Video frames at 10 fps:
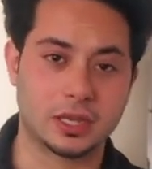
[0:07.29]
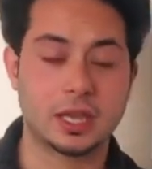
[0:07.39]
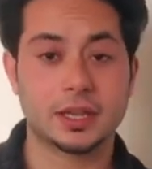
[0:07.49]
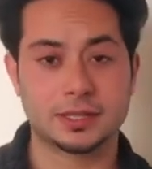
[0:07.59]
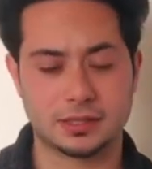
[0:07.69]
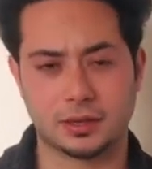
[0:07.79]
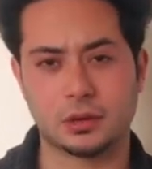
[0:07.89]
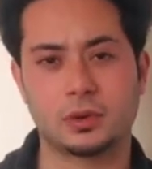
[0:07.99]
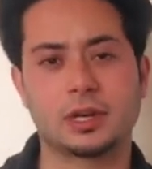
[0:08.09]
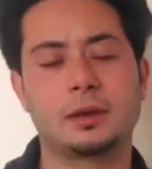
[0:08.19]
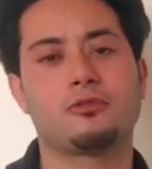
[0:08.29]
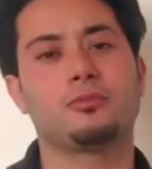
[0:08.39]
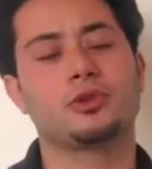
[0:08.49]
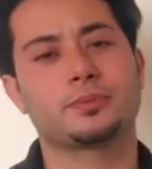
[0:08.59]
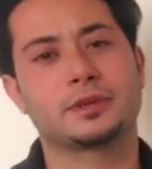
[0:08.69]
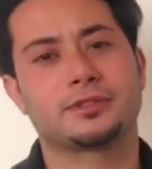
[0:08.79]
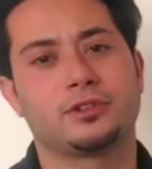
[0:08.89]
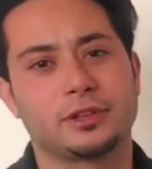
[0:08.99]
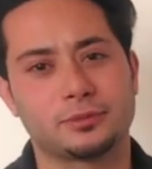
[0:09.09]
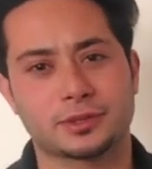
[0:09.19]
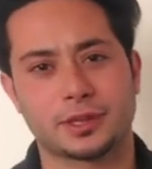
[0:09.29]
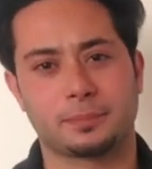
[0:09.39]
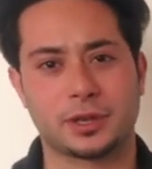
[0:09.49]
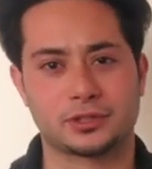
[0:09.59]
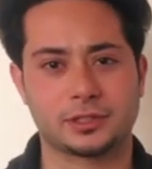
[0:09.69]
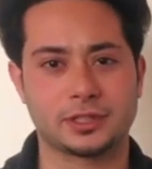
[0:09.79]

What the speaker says: starting with the name of most merciful and most compassionate.